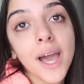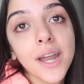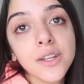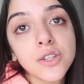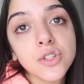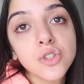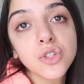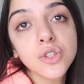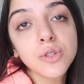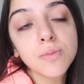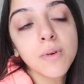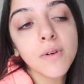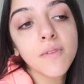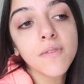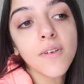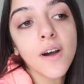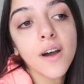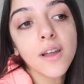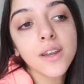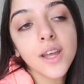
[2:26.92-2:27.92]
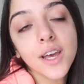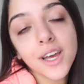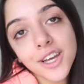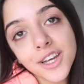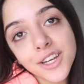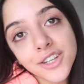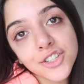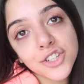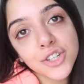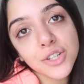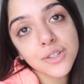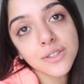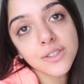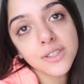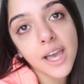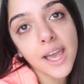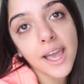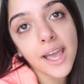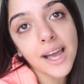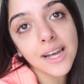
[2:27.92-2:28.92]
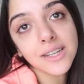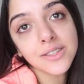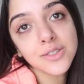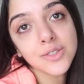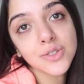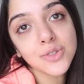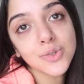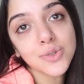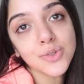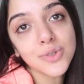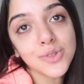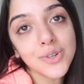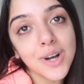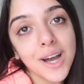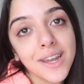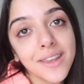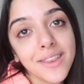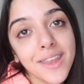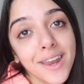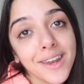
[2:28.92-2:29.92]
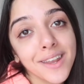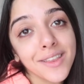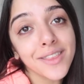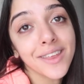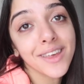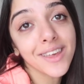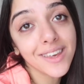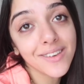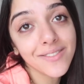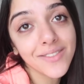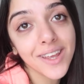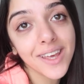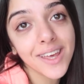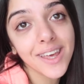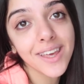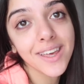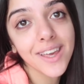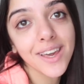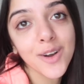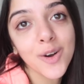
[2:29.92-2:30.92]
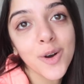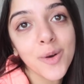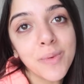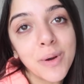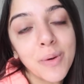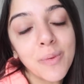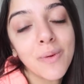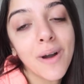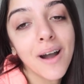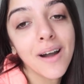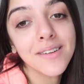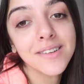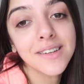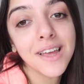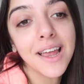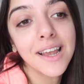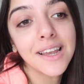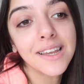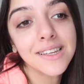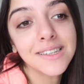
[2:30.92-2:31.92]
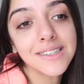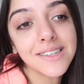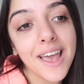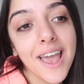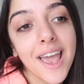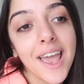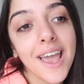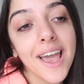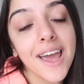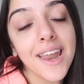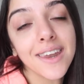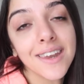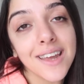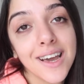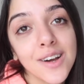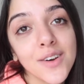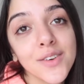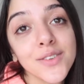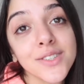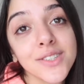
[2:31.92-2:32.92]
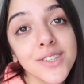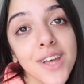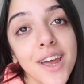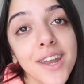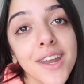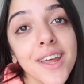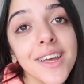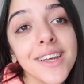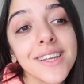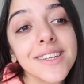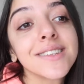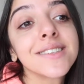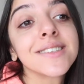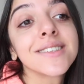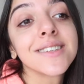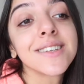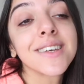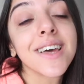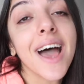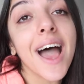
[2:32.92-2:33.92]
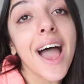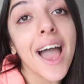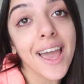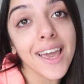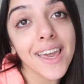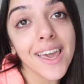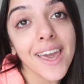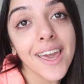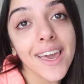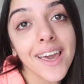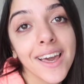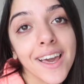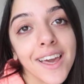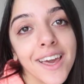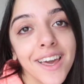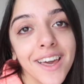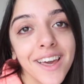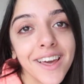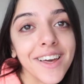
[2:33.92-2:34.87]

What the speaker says: A super fun chilled day as you saw, and then in the evening it got a bit wild at Elise, and now Sina is hanging.